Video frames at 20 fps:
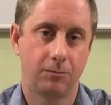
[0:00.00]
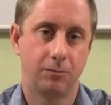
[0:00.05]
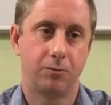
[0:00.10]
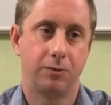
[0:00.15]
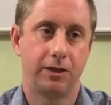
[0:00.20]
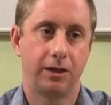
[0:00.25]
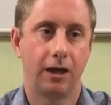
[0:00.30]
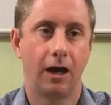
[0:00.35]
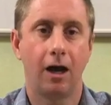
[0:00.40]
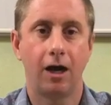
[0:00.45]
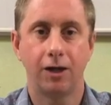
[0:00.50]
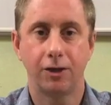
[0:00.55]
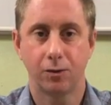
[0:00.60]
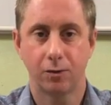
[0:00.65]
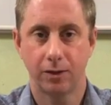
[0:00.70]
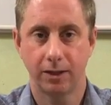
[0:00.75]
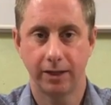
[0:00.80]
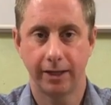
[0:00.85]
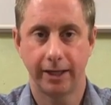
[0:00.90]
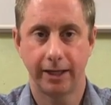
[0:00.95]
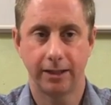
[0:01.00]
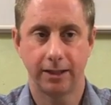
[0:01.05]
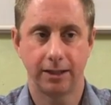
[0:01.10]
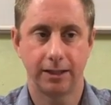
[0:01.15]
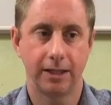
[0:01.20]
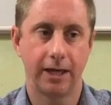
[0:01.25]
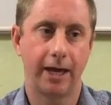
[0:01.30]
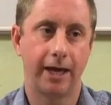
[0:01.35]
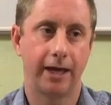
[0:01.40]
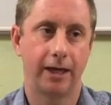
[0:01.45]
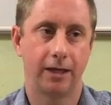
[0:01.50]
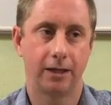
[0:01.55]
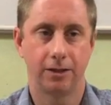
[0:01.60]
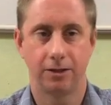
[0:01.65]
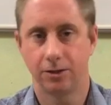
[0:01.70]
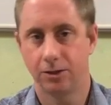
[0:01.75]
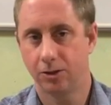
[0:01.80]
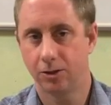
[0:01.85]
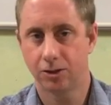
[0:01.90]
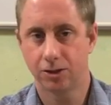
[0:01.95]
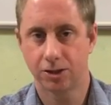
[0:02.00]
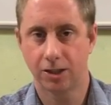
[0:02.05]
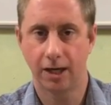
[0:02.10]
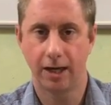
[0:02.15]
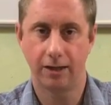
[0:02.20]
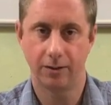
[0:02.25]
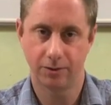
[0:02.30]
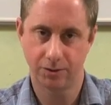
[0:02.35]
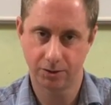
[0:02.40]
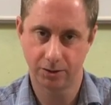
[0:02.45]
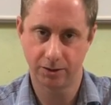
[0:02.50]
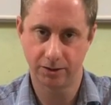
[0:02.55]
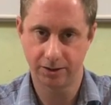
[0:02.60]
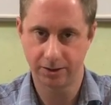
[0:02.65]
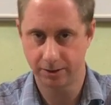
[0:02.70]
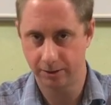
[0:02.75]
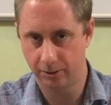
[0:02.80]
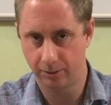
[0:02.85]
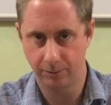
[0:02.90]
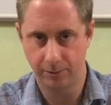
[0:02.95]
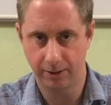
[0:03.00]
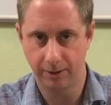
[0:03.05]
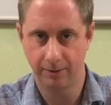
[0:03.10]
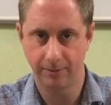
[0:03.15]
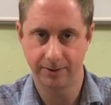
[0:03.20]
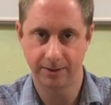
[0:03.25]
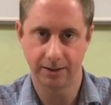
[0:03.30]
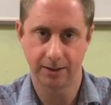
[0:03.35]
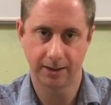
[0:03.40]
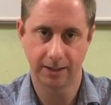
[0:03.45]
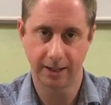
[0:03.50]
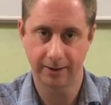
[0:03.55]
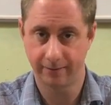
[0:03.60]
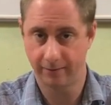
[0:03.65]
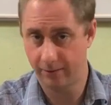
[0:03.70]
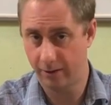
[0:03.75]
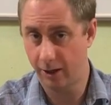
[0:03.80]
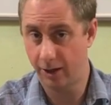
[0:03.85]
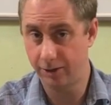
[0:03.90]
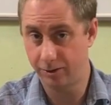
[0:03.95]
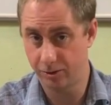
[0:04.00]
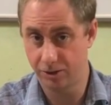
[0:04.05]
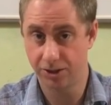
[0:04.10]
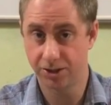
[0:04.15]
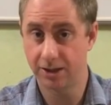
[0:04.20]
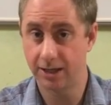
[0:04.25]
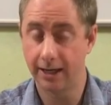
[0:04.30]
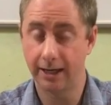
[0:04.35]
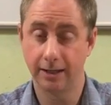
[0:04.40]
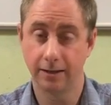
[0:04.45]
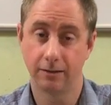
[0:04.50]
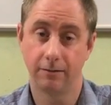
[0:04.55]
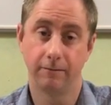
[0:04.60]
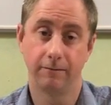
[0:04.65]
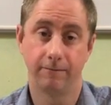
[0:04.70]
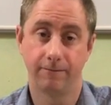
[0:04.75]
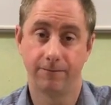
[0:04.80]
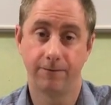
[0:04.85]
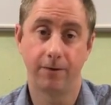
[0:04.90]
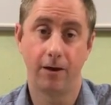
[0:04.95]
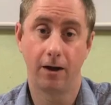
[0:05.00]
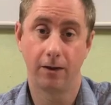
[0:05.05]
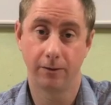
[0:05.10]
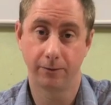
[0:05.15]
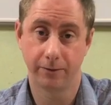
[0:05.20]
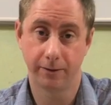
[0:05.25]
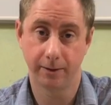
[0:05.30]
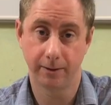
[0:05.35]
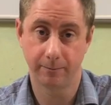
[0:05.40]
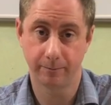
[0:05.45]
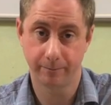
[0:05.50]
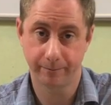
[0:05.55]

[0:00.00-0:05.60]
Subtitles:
be unrelated, and your child should still be able to kind of understand and follow them.